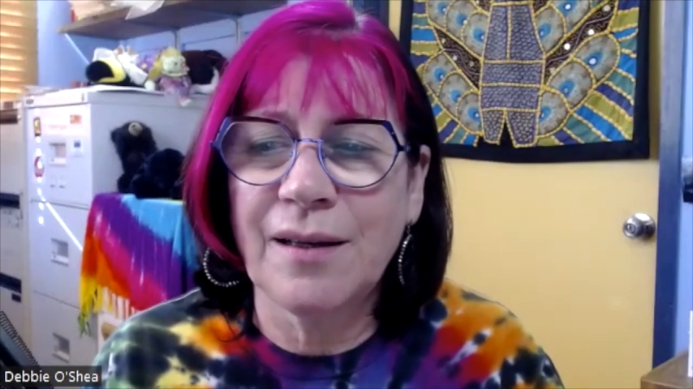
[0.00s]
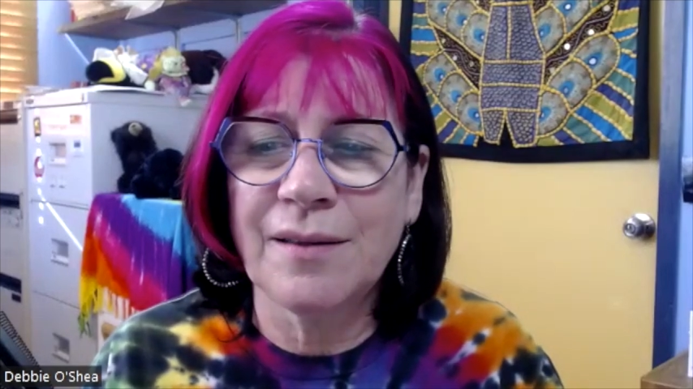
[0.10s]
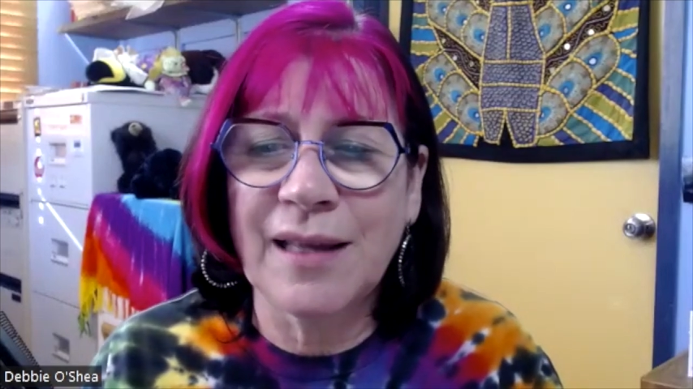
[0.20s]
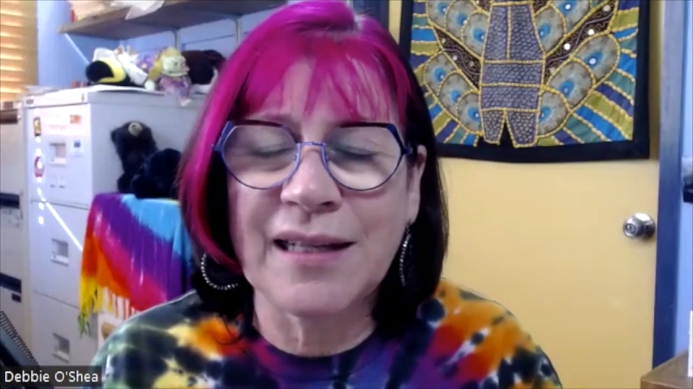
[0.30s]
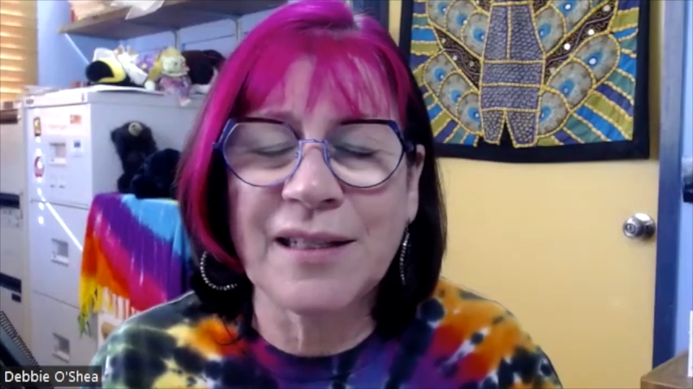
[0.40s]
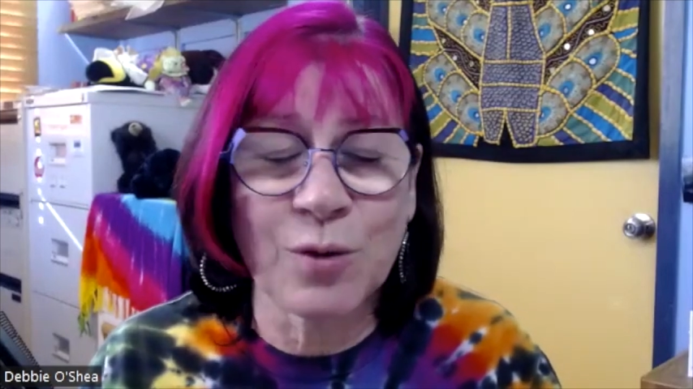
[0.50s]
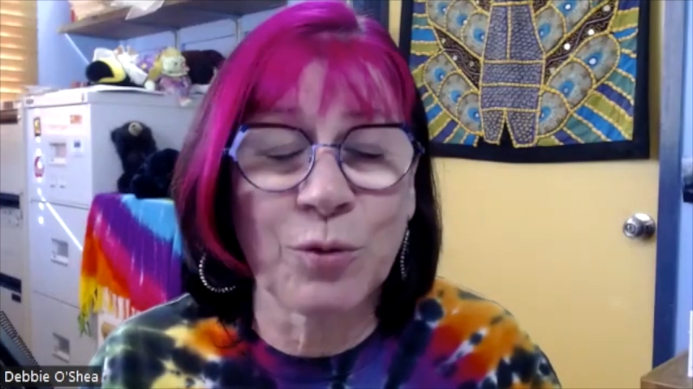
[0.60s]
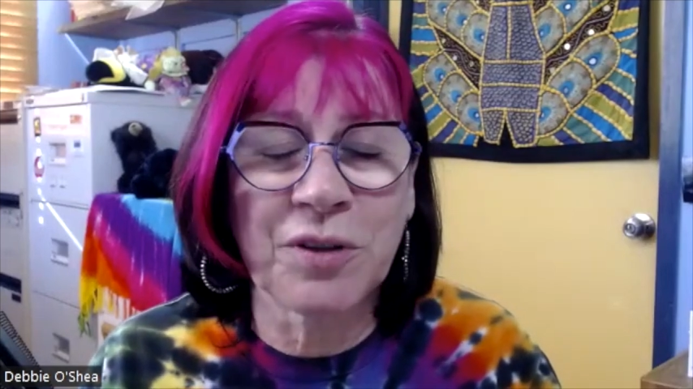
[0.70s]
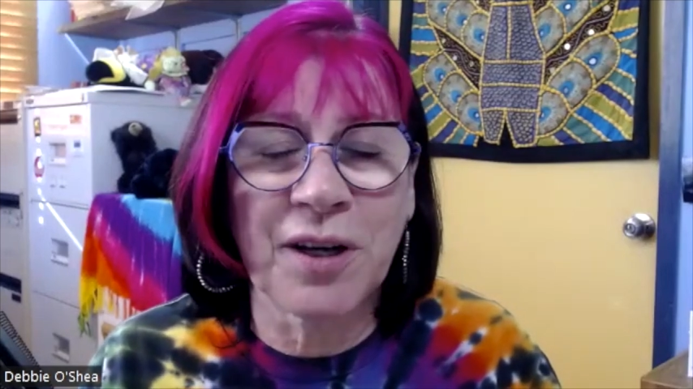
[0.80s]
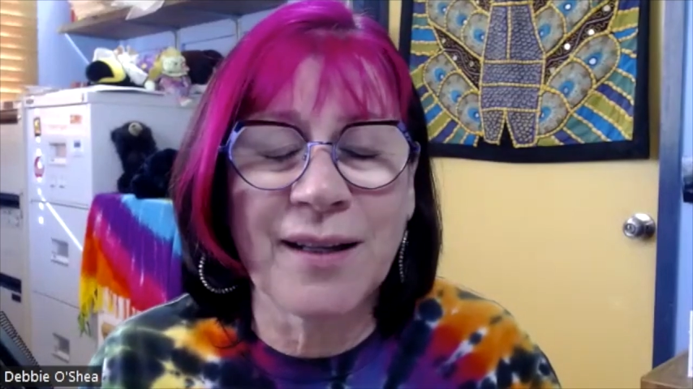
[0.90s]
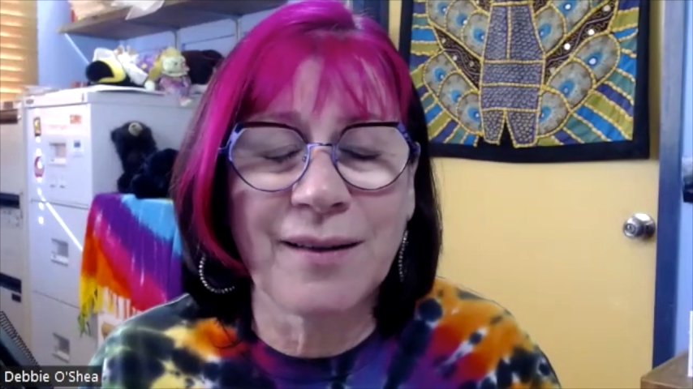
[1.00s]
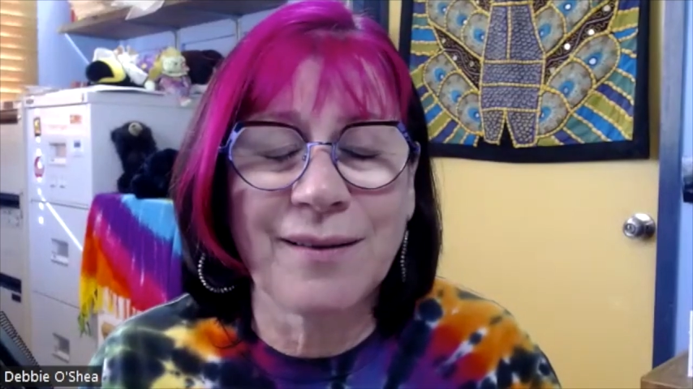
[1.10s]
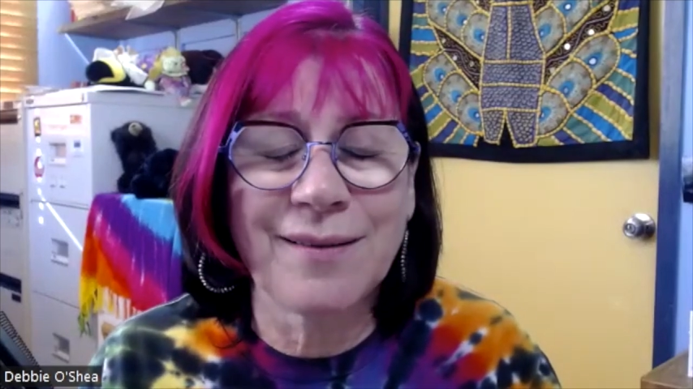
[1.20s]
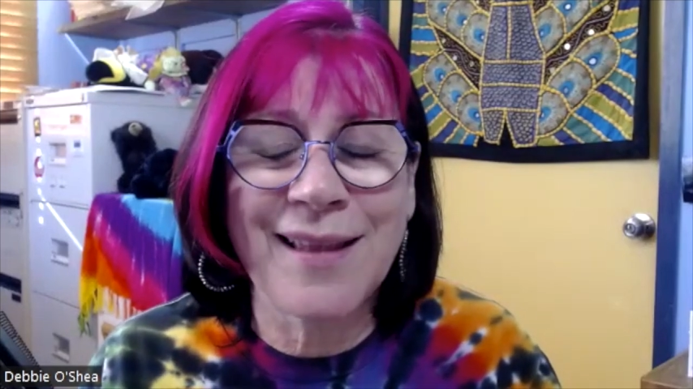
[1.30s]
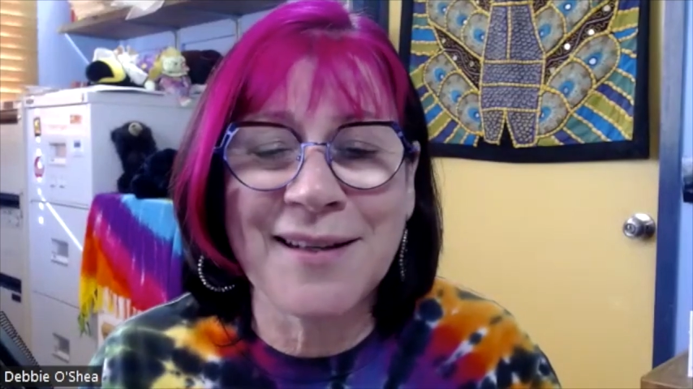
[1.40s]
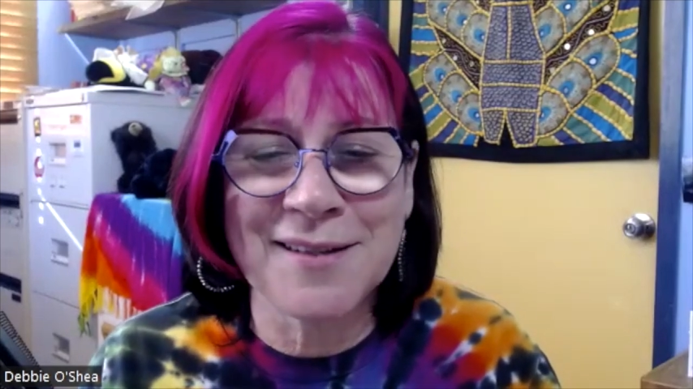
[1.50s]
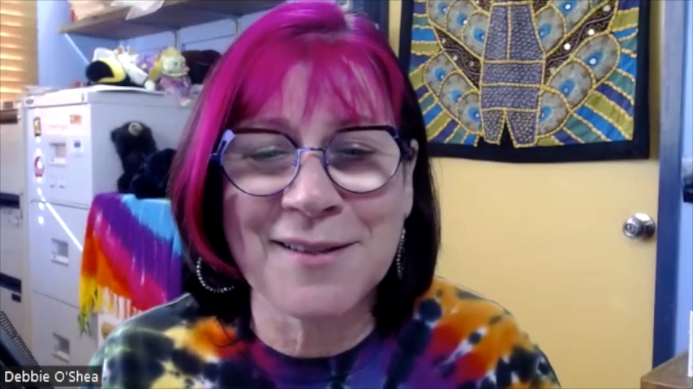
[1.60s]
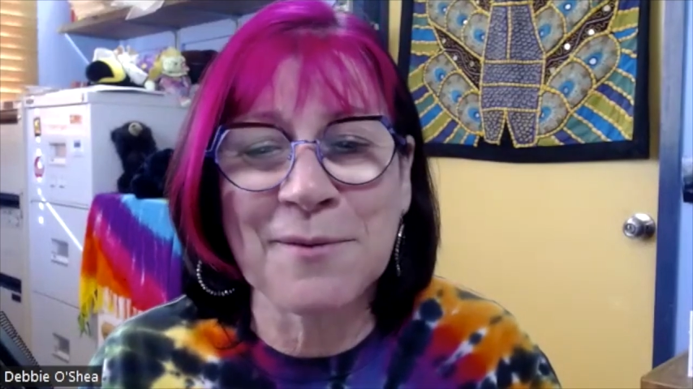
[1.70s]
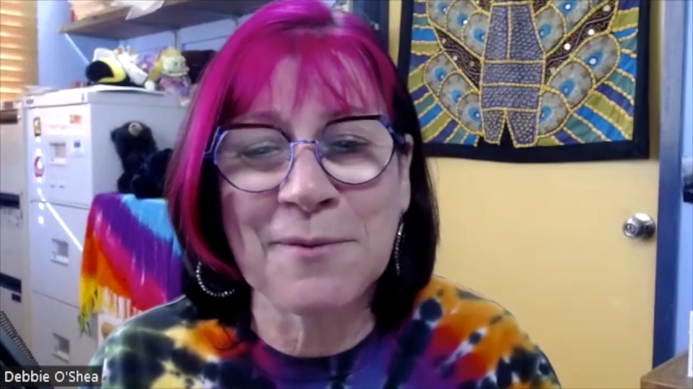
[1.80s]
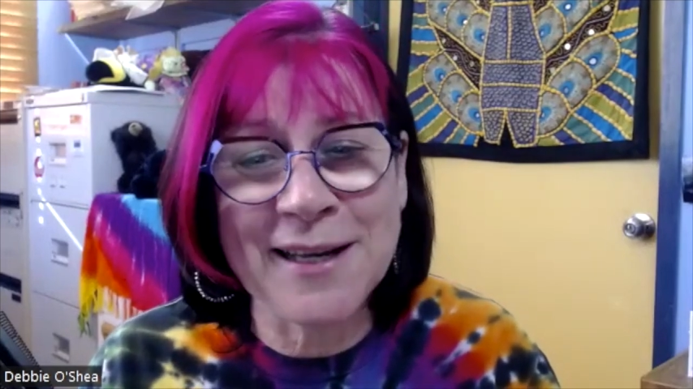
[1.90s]
that is all right. That is
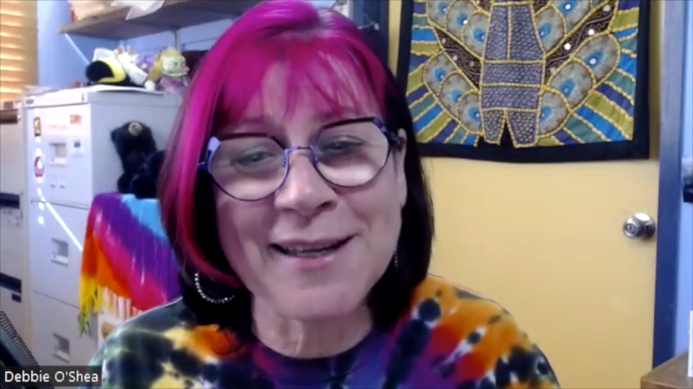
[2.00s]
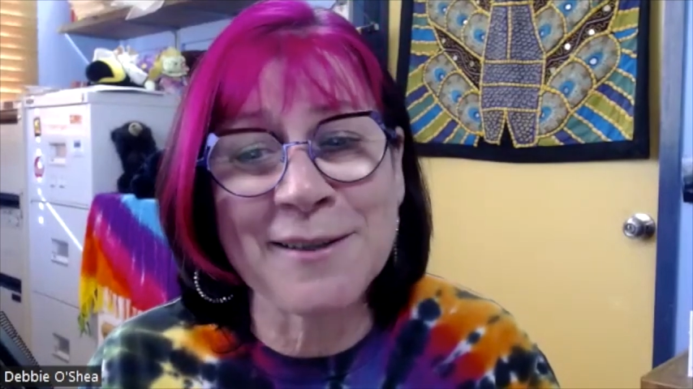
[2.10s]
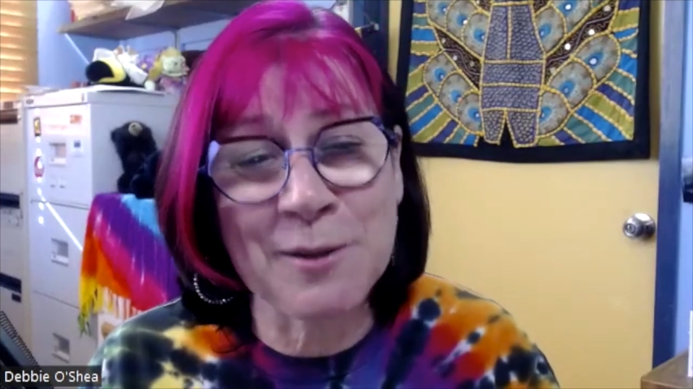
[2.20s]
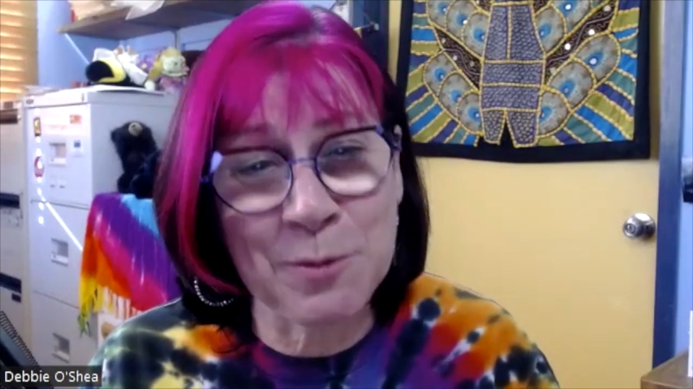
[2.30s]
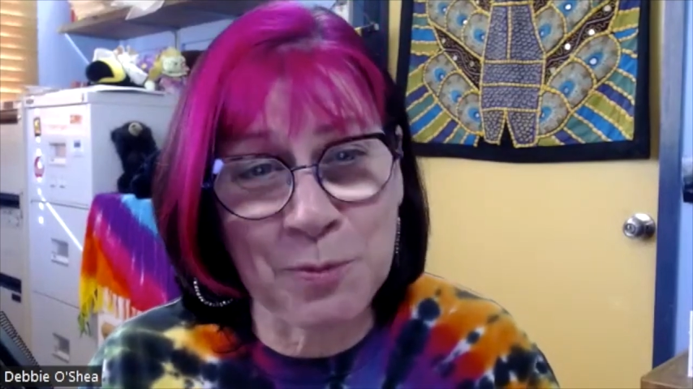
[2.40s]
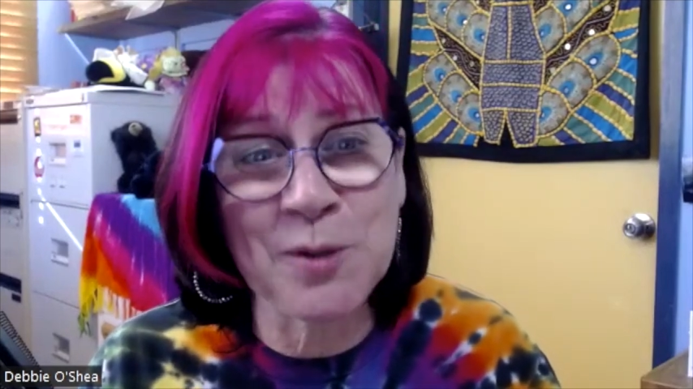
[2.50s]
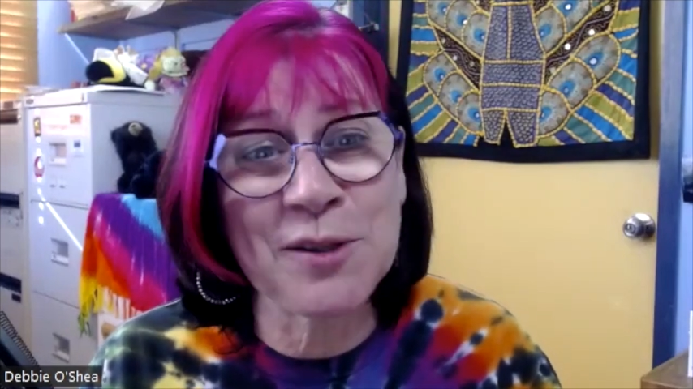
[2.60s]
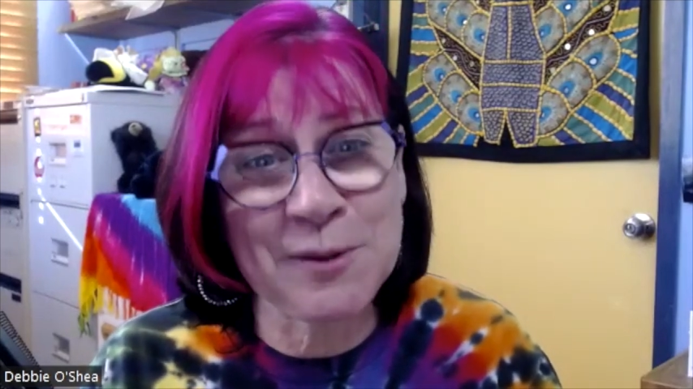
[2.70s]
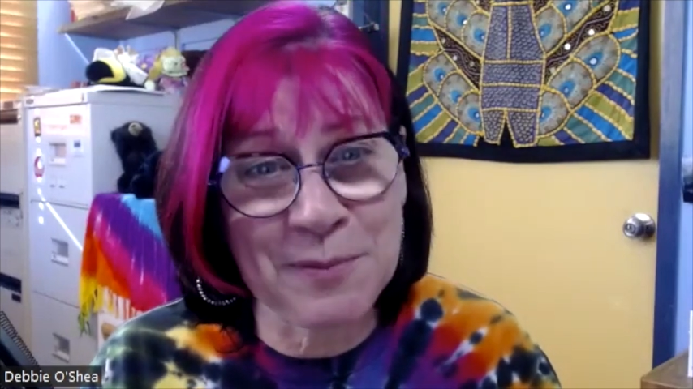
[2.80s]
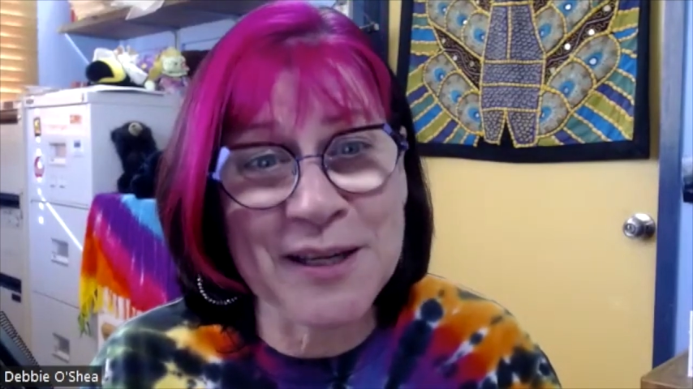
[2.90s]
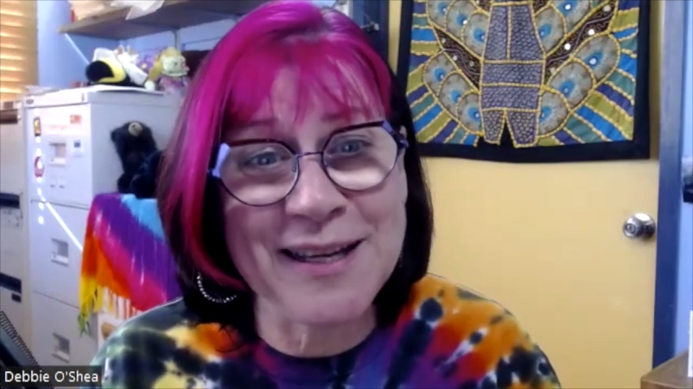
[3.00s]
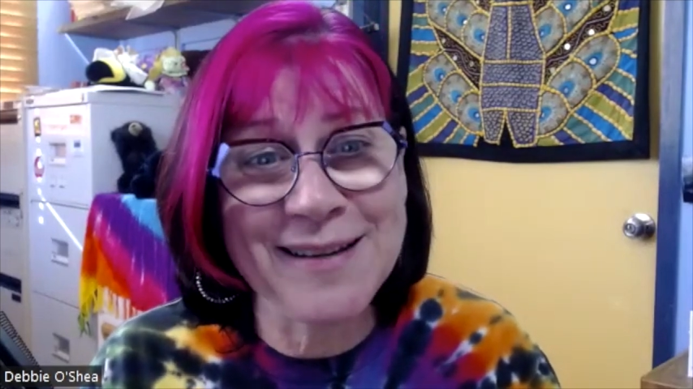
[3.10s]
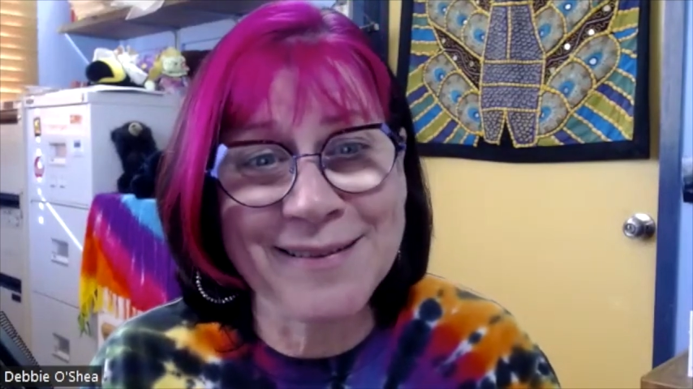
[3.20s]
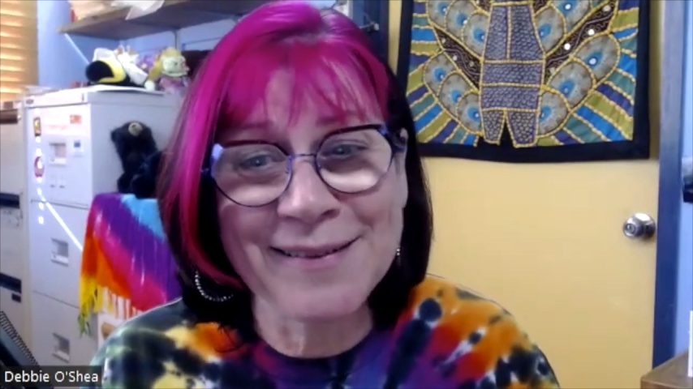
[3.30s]
the way it's supposed to be.